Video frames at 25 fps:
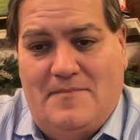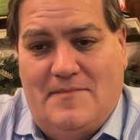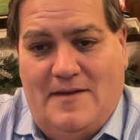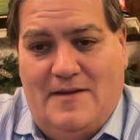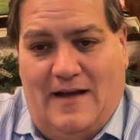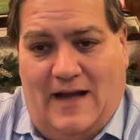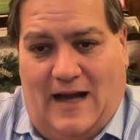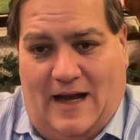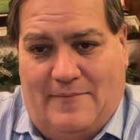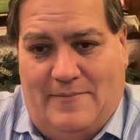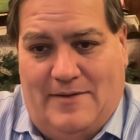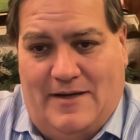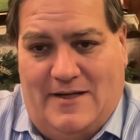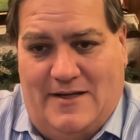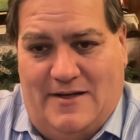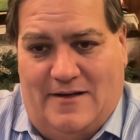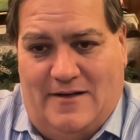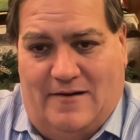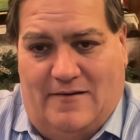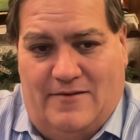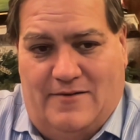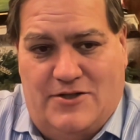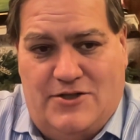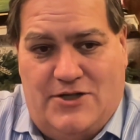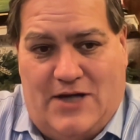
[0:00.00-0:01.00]

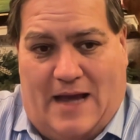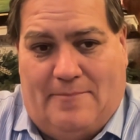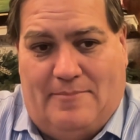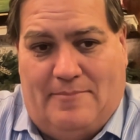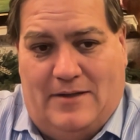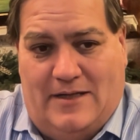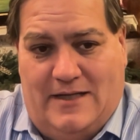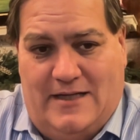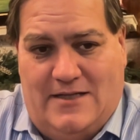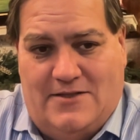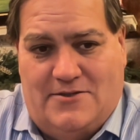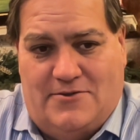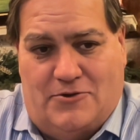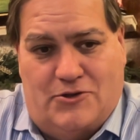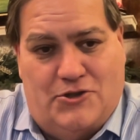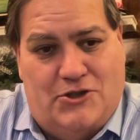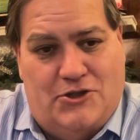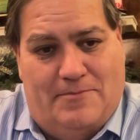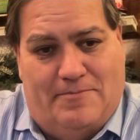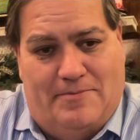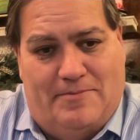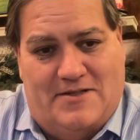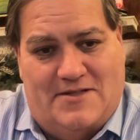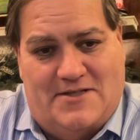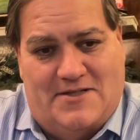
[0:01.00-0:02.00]
The Japanese are
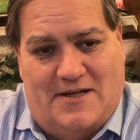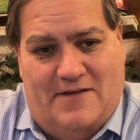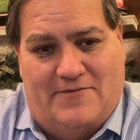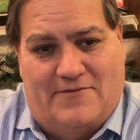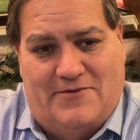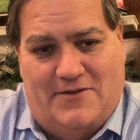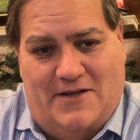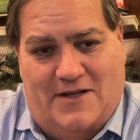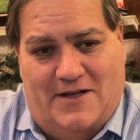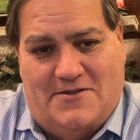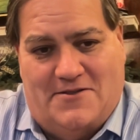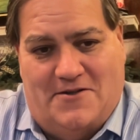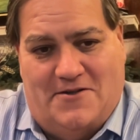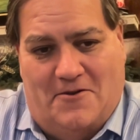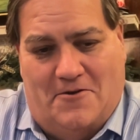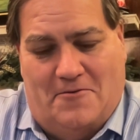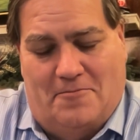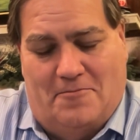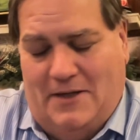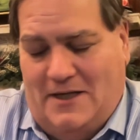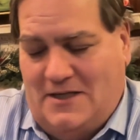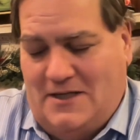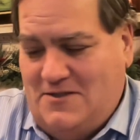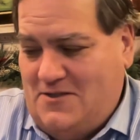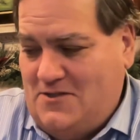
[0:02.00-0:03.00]
shipping stuff to us in other
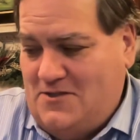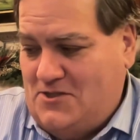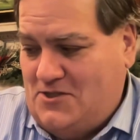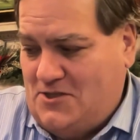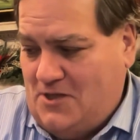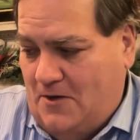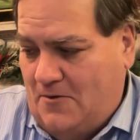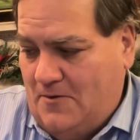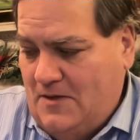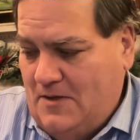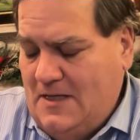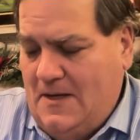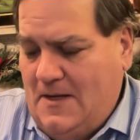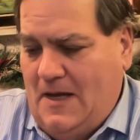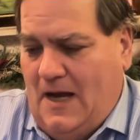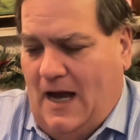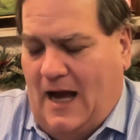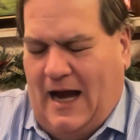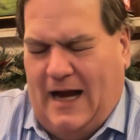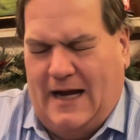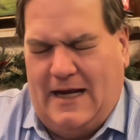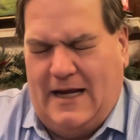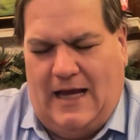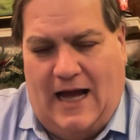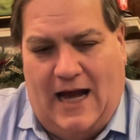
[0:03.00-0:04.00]
places. So
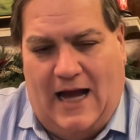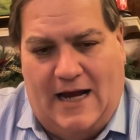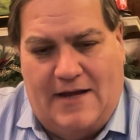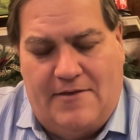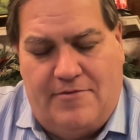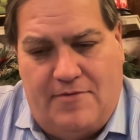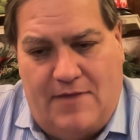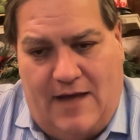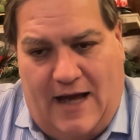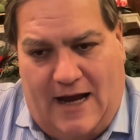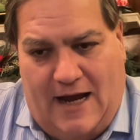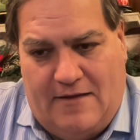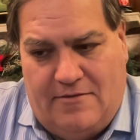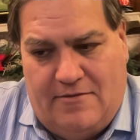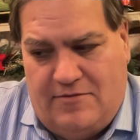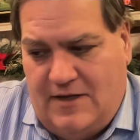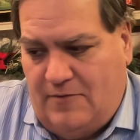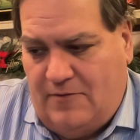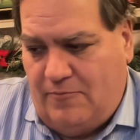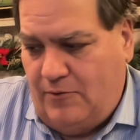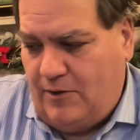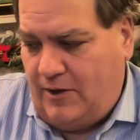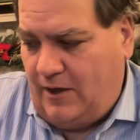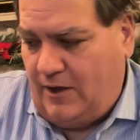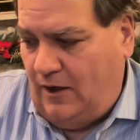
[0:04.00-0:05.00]
I
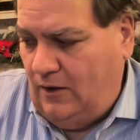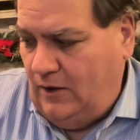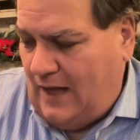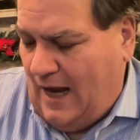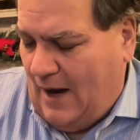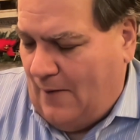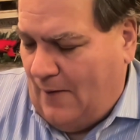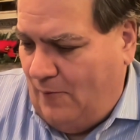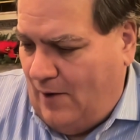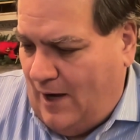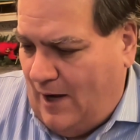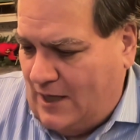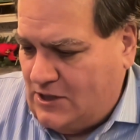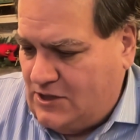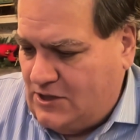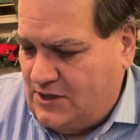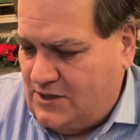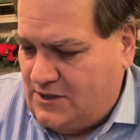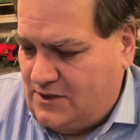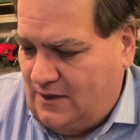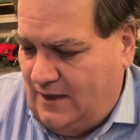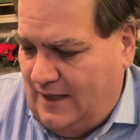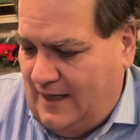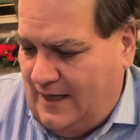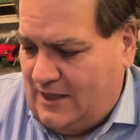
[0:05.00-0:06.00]
think we're going to watch
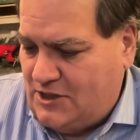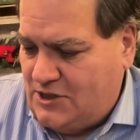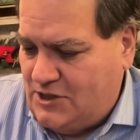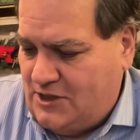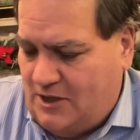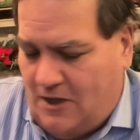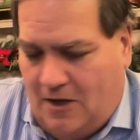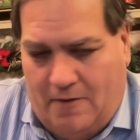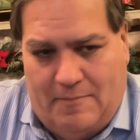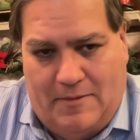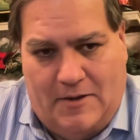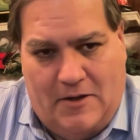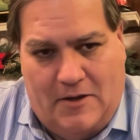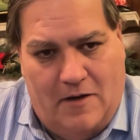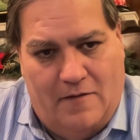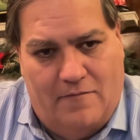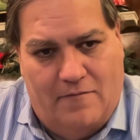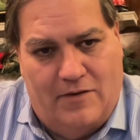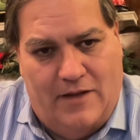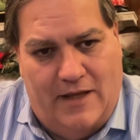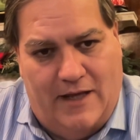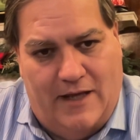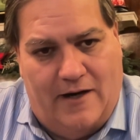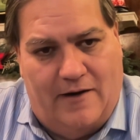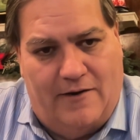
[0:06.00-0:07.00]
this election. I'll be
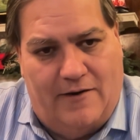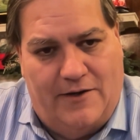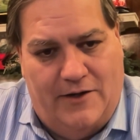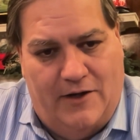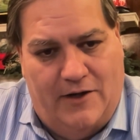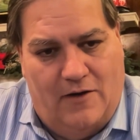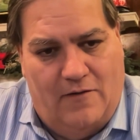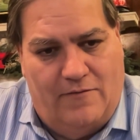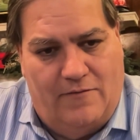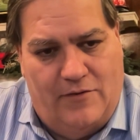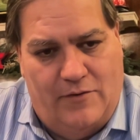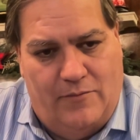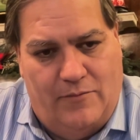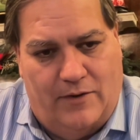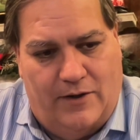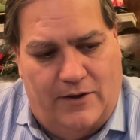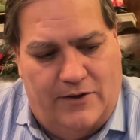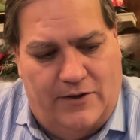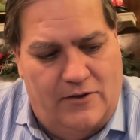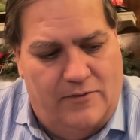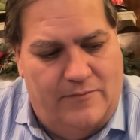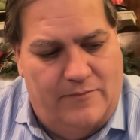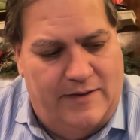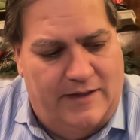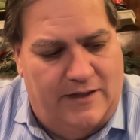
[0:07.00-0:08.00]
over there. If you want
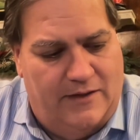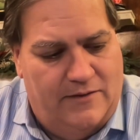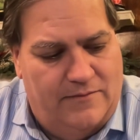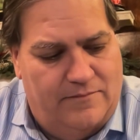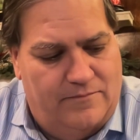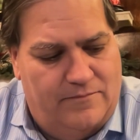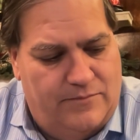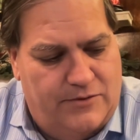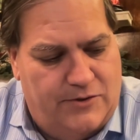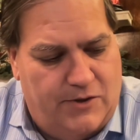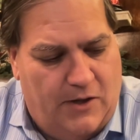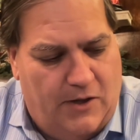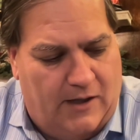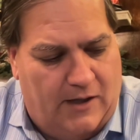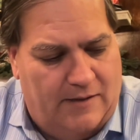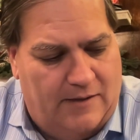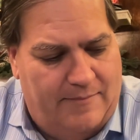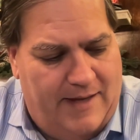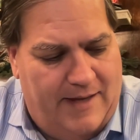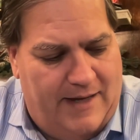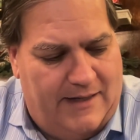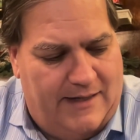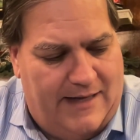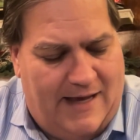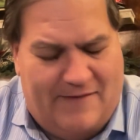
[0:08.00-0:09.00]
to we can talk
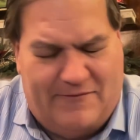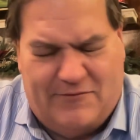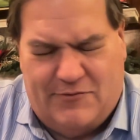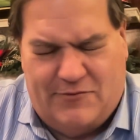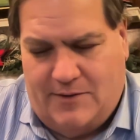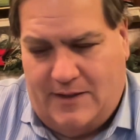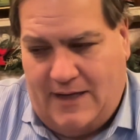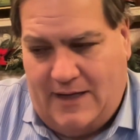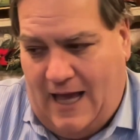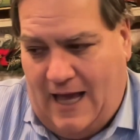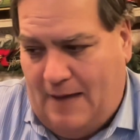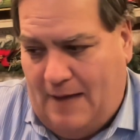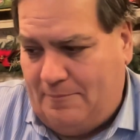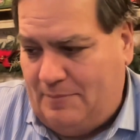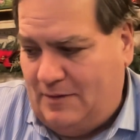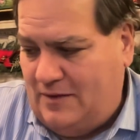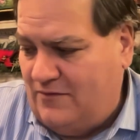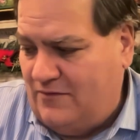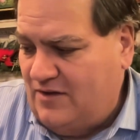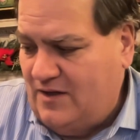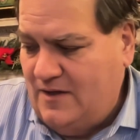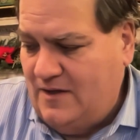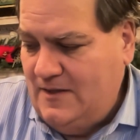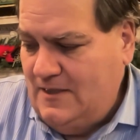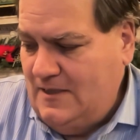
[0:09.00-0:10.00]
about it after it
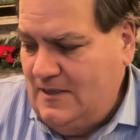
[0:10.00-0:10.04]
happens.